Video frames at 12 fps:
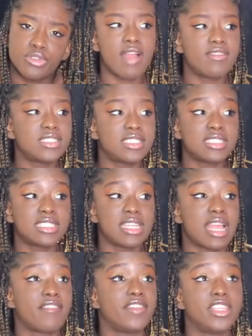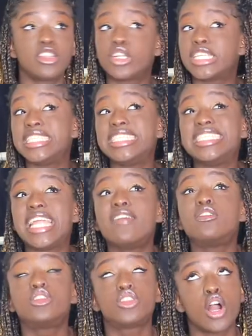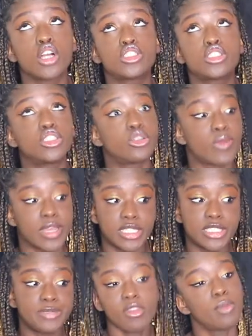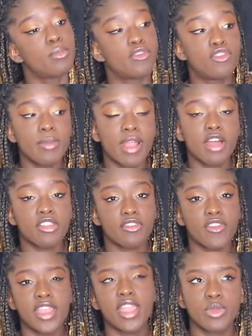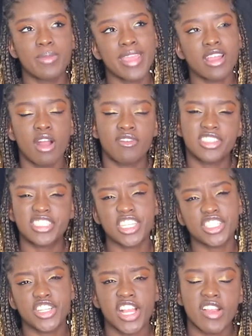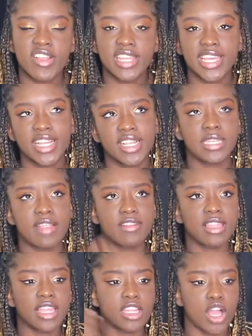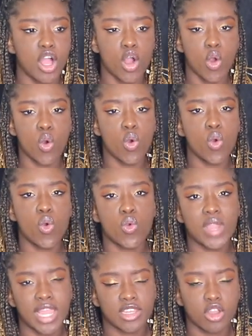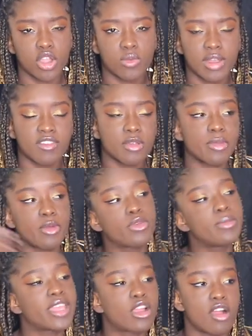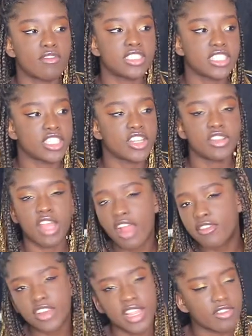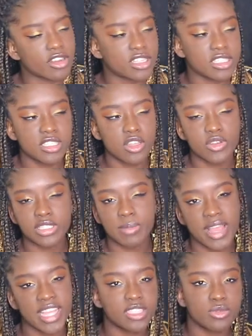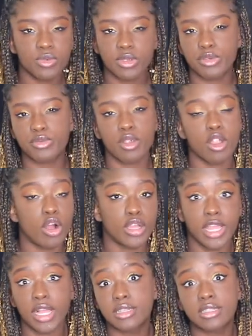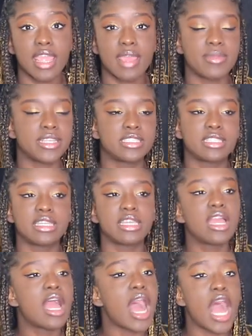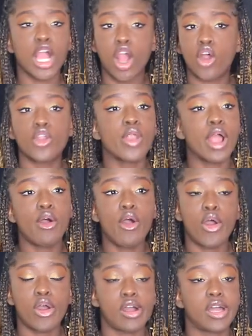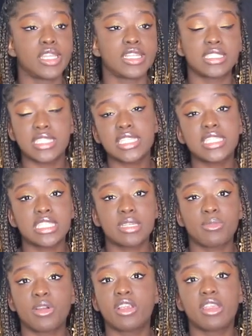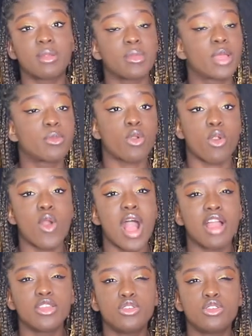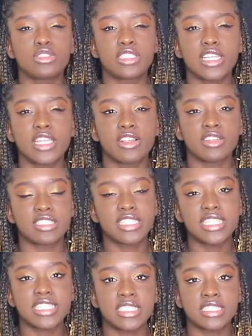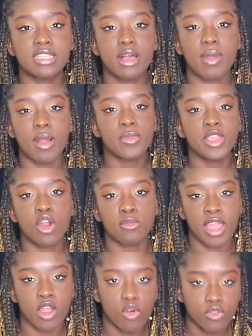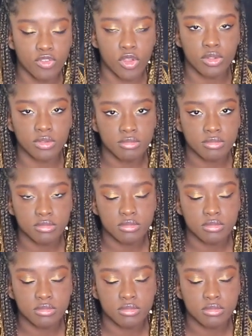Ever since then, I've literally never talked to Loretta. But for my other friend, we make conversation here and there, never like a whole nine yard or whatever, but we make conversation here and there. I forgive her because, you know, it's the past. We were all young, and basically I called her out on the sneak dissing part, and I'm like, bro, how you go sit here sneak diss about me on my own phone?